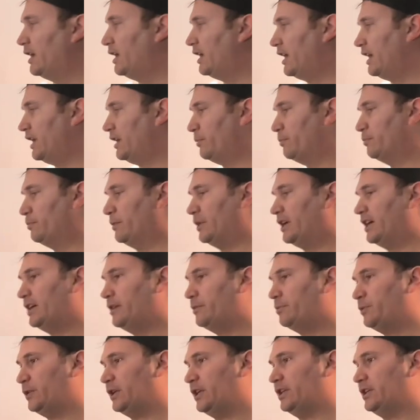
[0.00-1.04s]
And in my
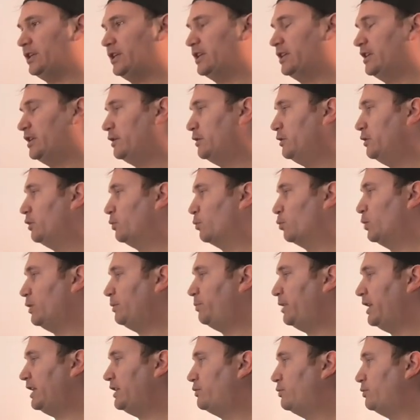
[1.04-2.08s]
opinion,
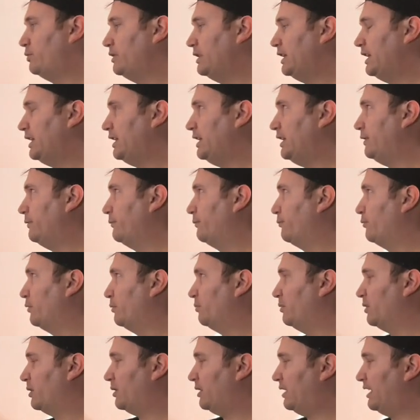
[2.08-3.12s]
repatriating
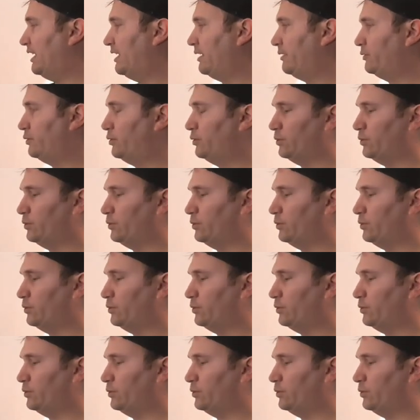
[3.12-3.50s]
from the cloud